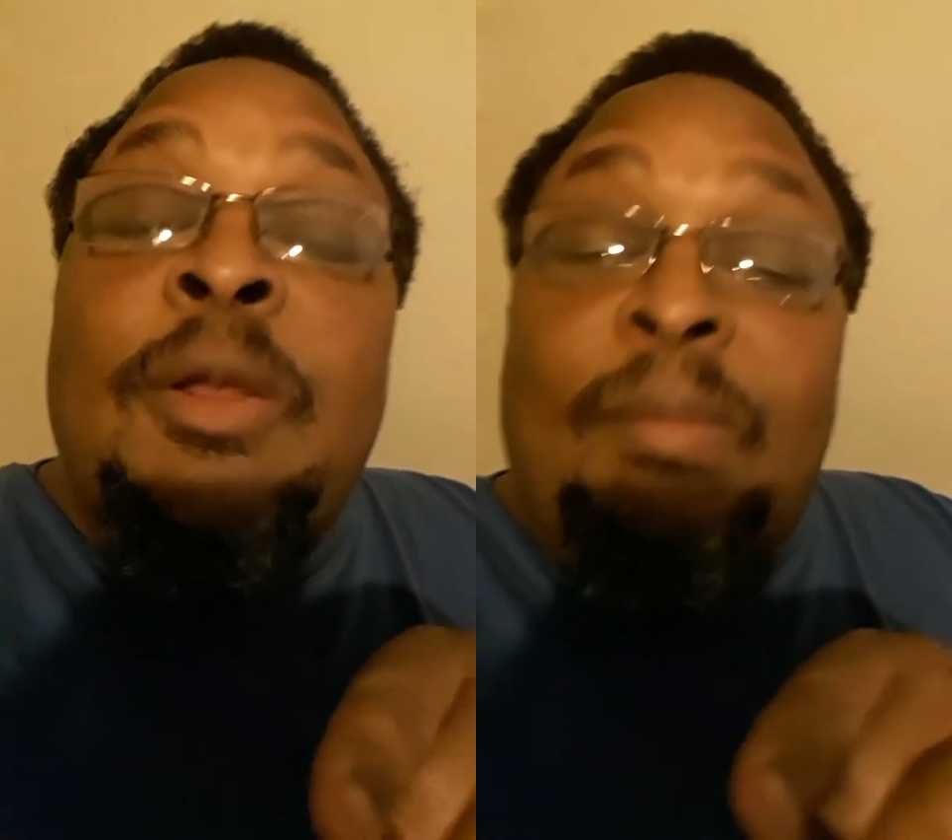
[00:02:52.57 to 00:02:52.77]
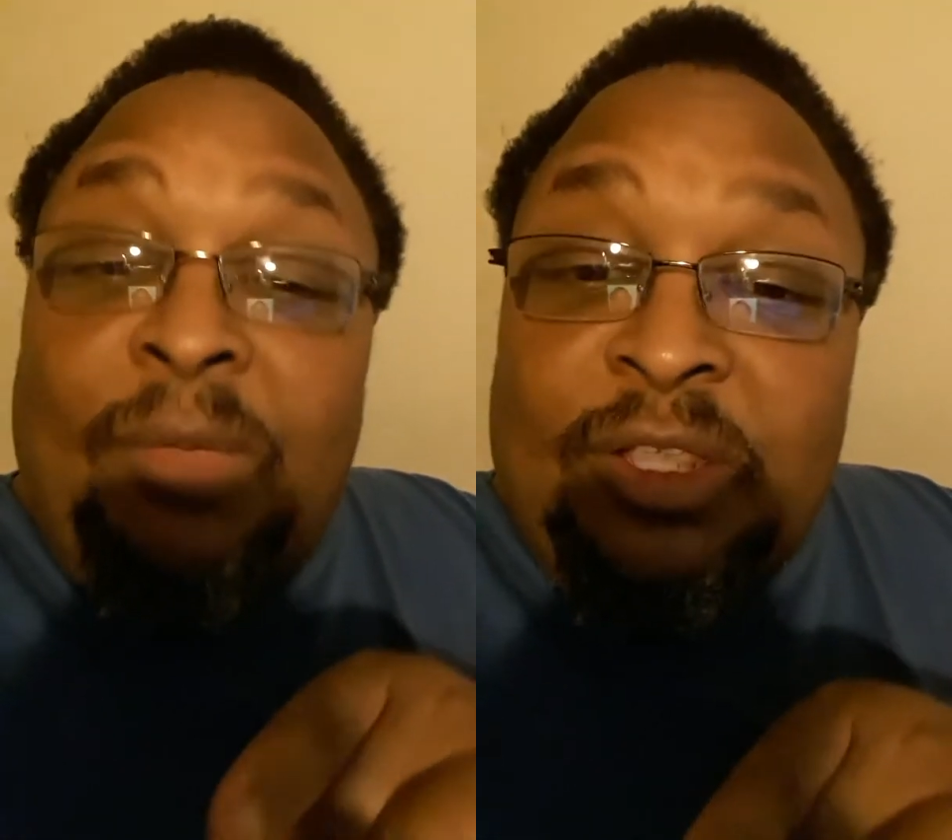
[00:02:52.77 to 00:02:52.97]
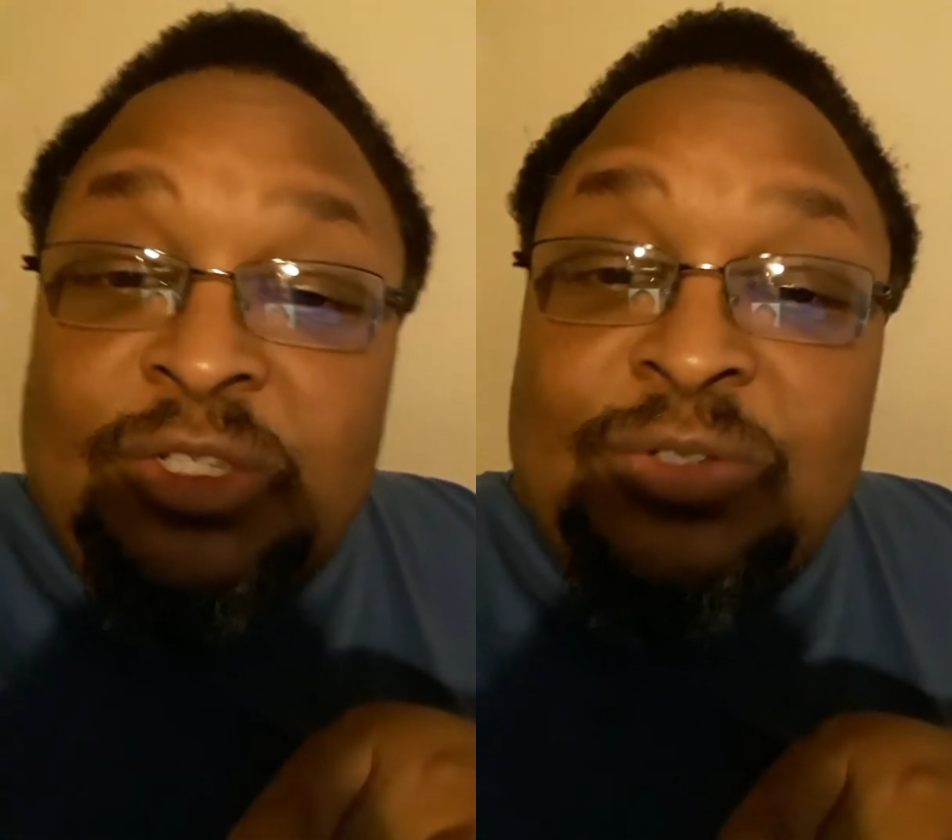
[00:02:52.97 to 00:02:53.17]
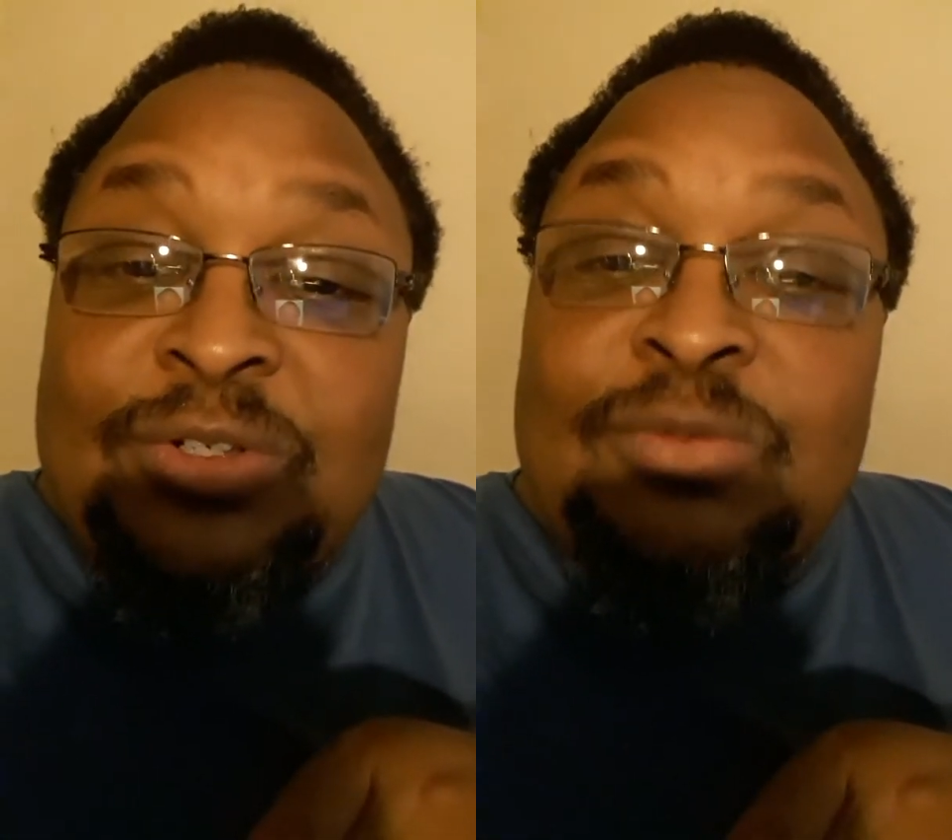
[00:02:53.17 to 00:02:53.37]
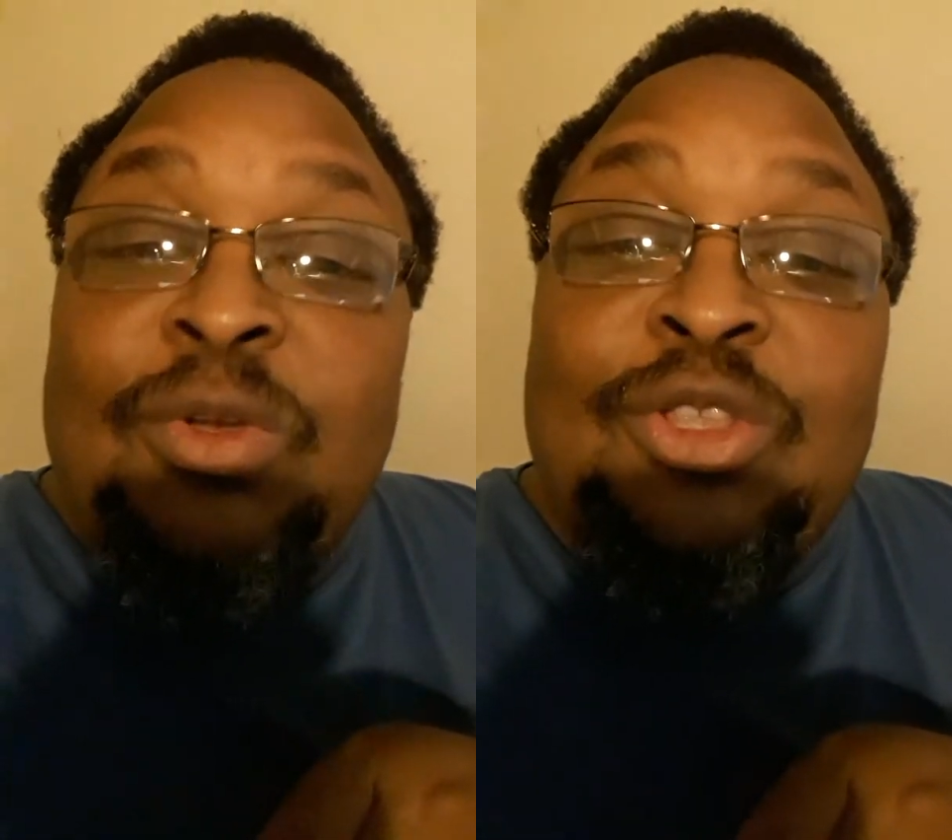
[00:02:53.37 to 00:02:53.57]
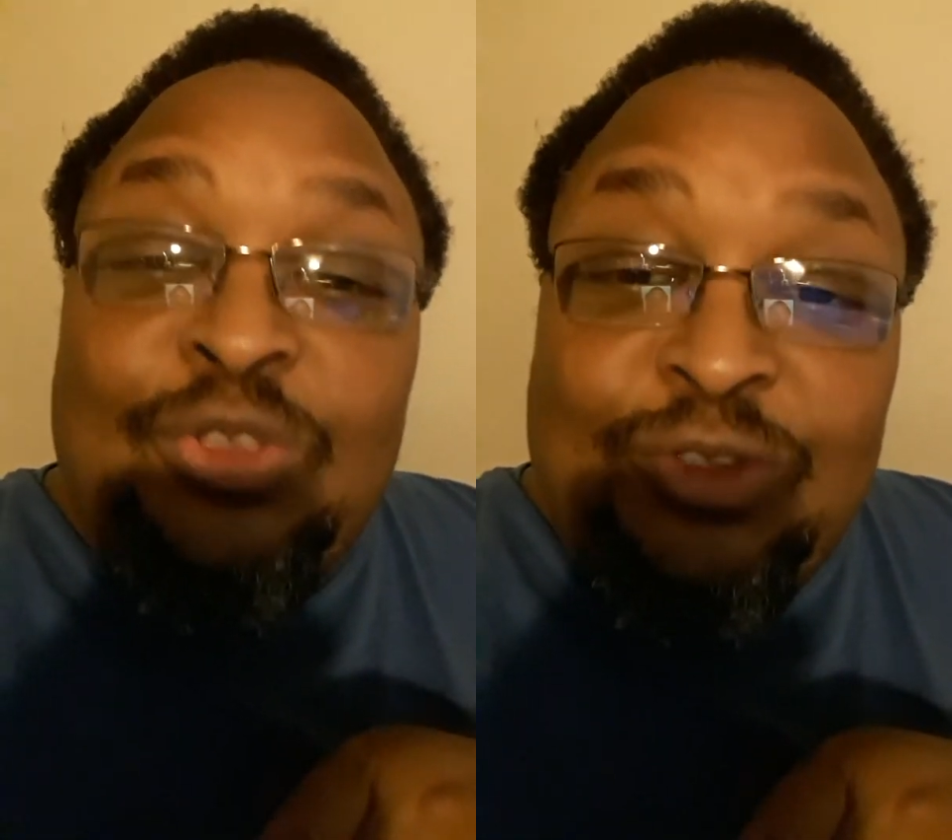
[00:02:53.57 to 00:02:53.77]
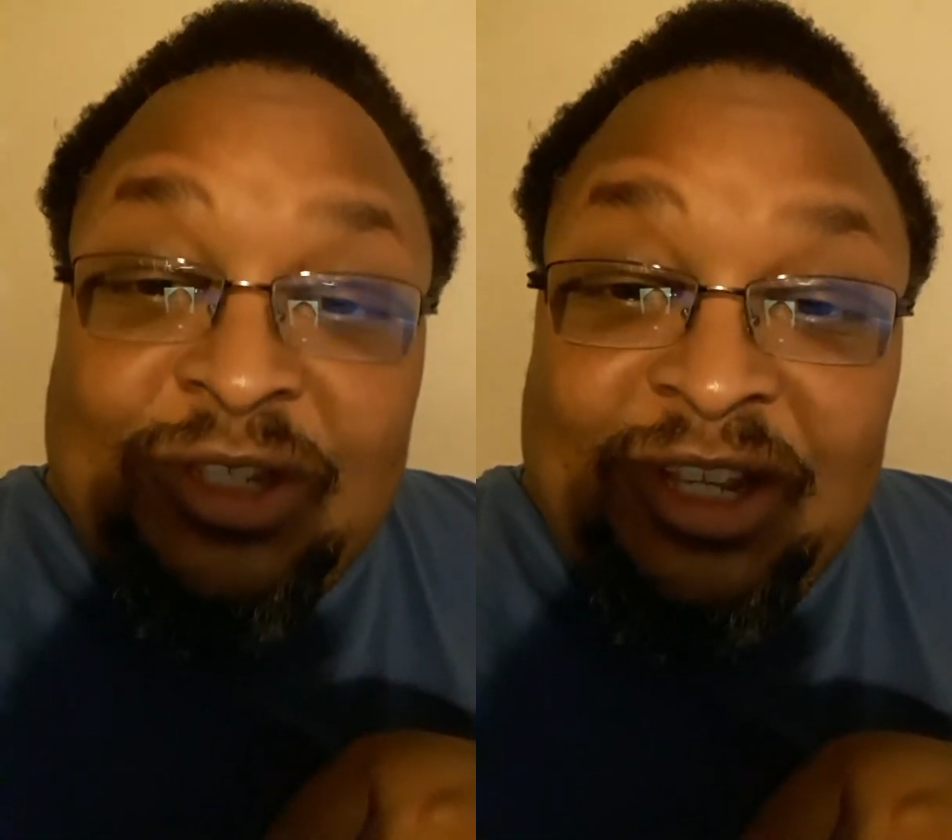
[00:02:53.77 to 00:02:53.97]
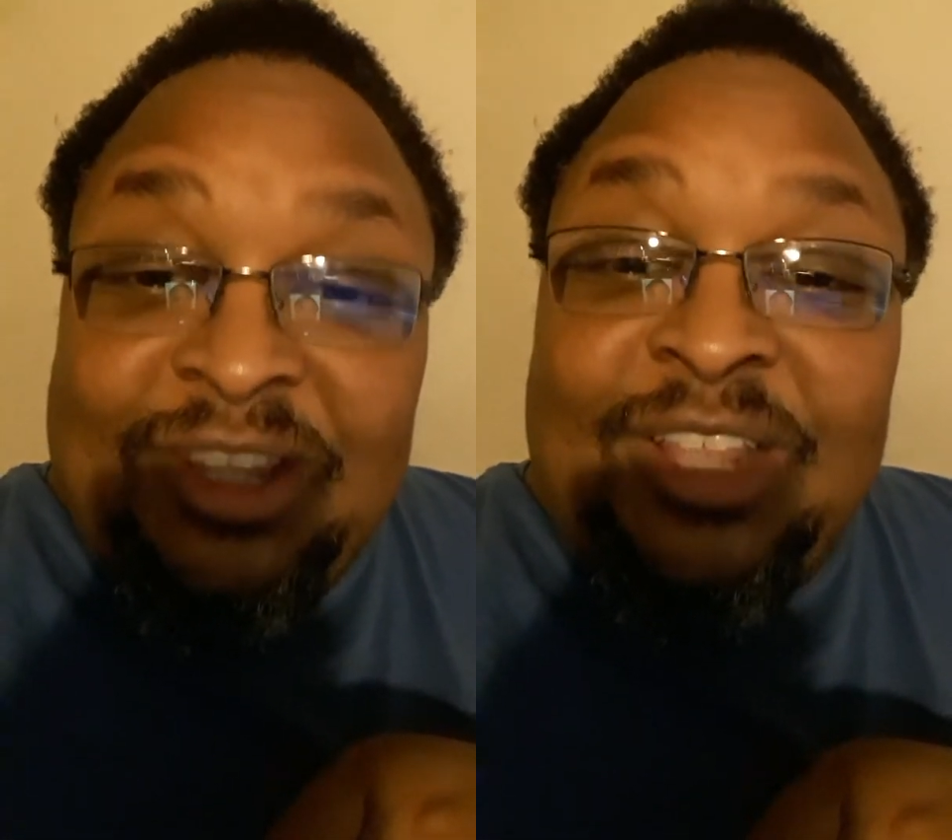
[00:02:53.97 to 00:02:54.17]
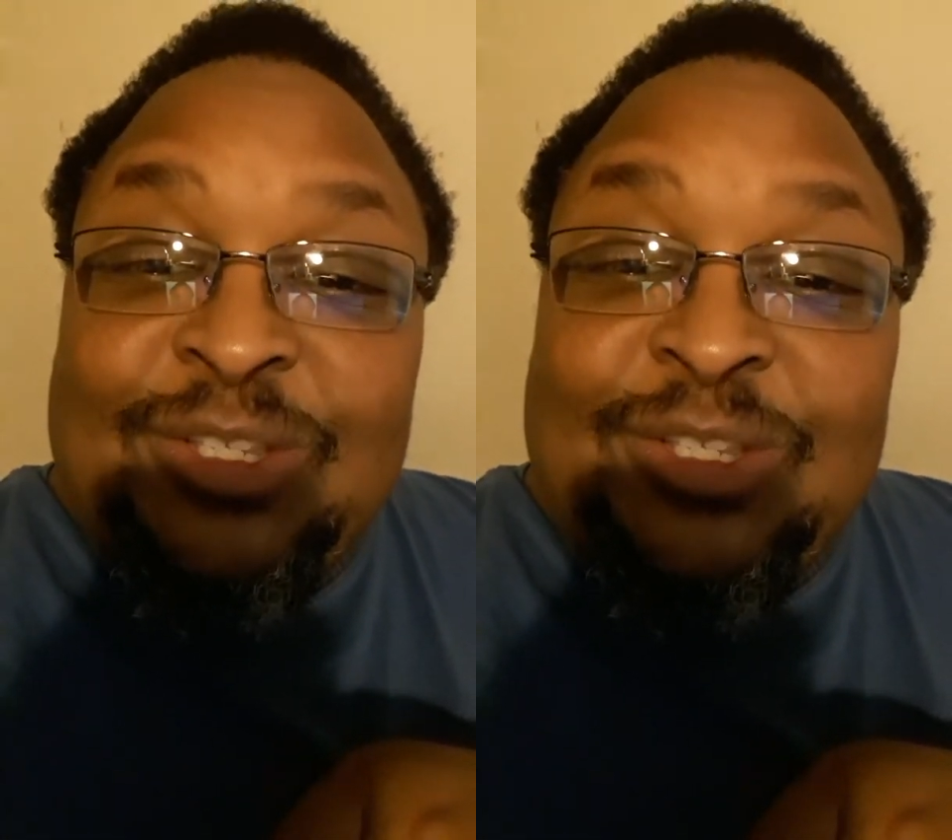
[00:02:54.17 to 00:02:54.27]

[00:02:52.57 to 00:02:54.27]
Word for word: make sure when you send that